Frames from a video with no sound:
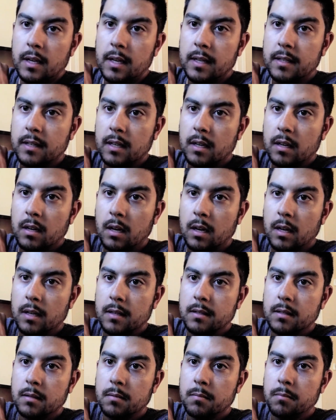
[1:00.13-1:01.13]
It's got an
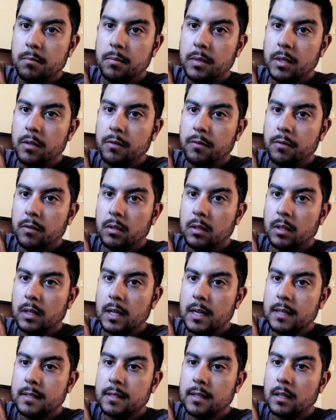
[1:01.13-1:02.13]
awesome, beautiful
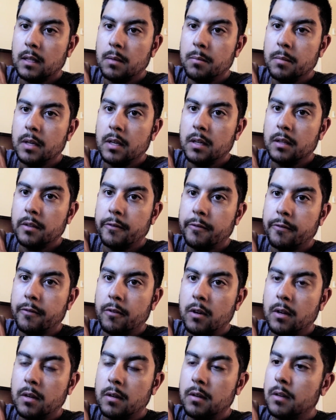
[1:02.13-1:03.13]
glass element on the
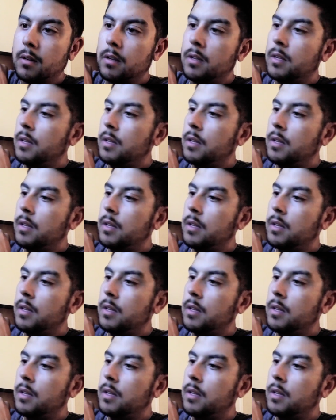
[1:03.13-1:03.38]
front,